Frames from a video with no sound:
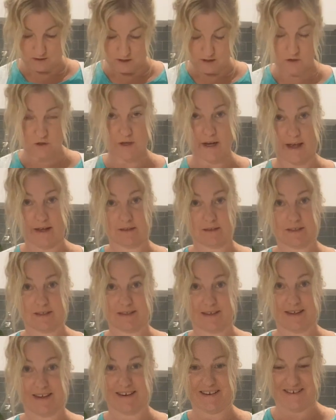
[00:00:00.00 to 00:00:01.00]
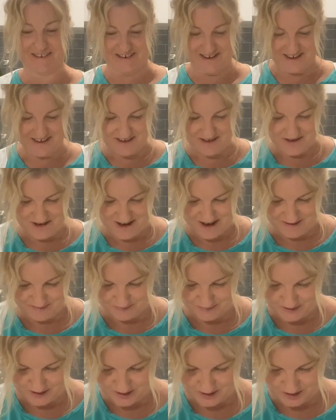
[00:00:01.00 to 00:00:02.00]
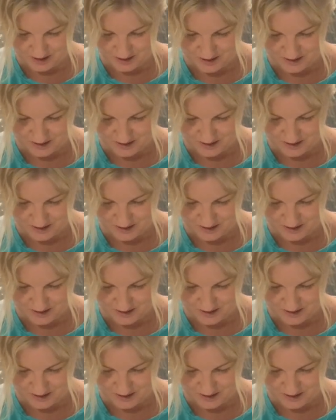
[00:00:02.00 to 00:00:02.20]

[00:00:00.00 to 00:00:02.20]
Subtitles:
It's on ounces again and I need grams, so